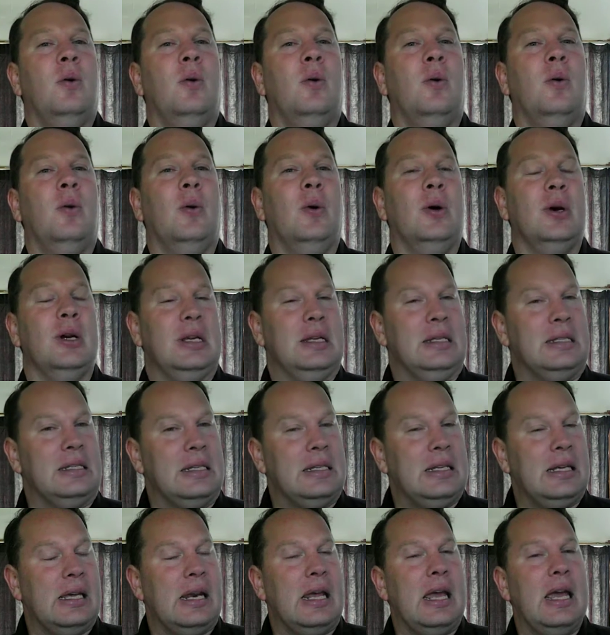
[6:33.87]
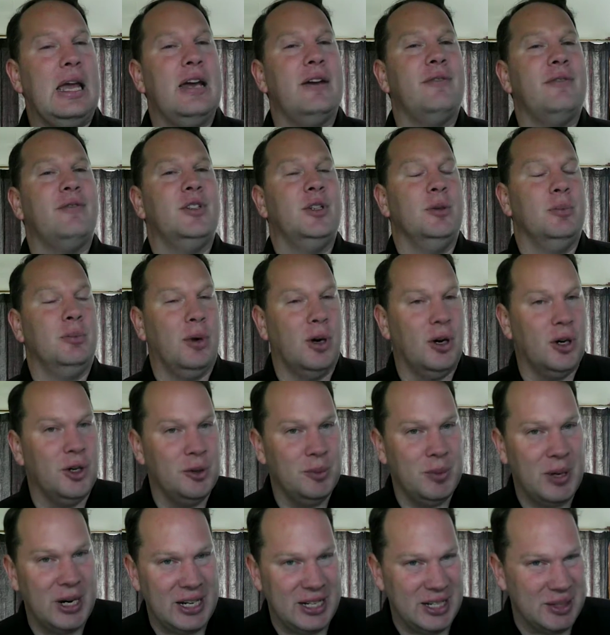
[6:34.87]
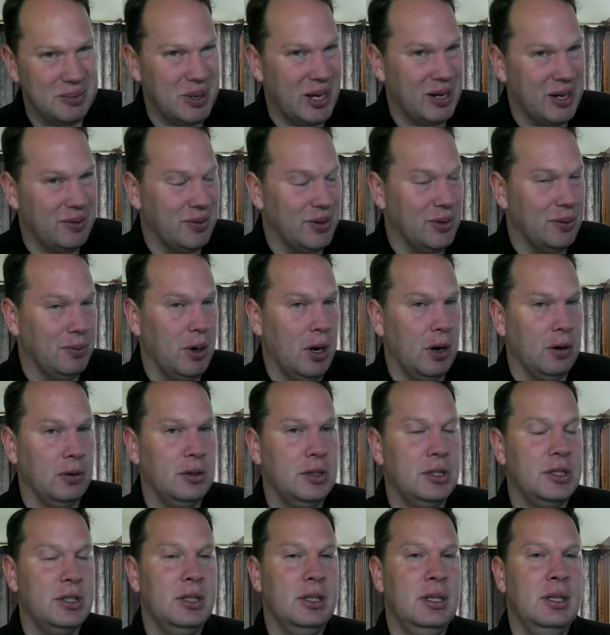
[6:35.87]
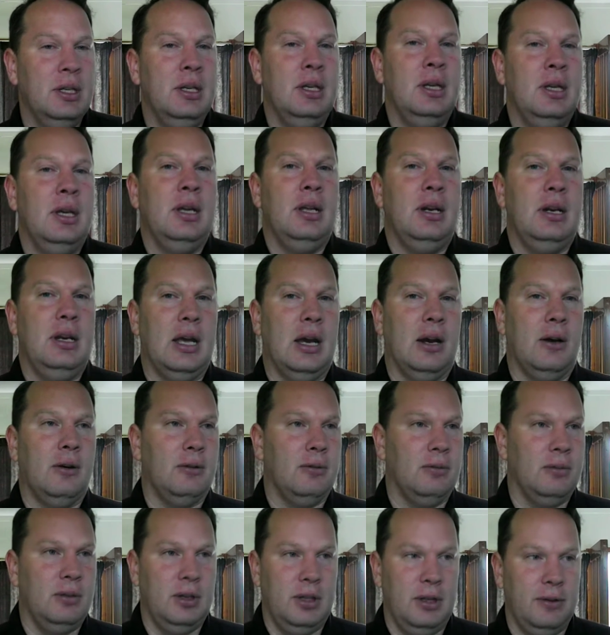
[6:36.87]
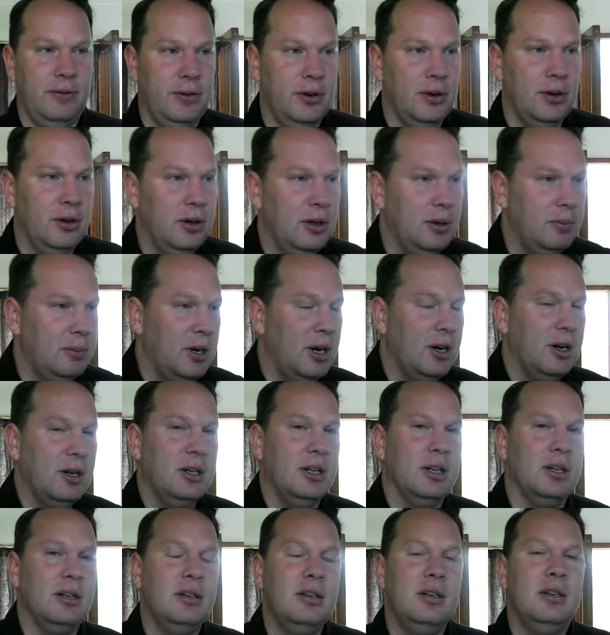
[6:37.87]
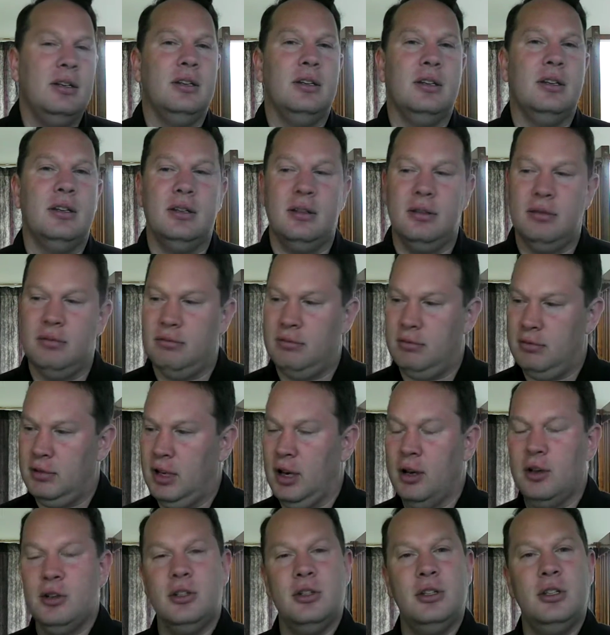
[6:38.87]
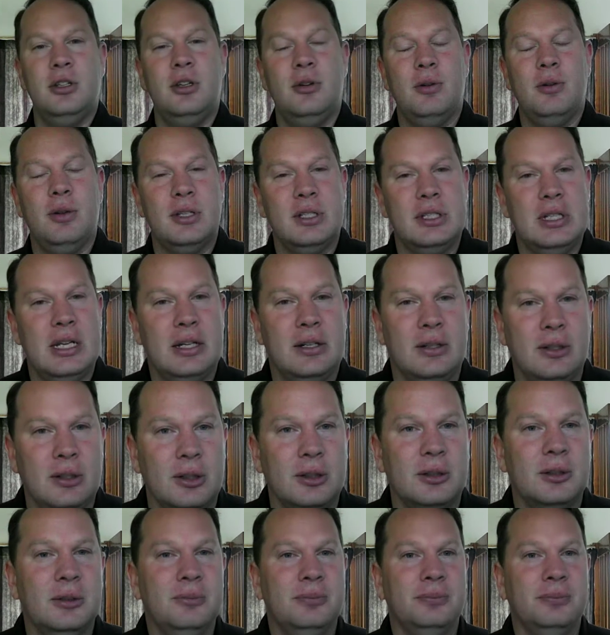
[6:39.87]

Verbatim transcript: or is it going to have to borrow money to pay for the roads? Now, if you're an American, Go to the US debt clock.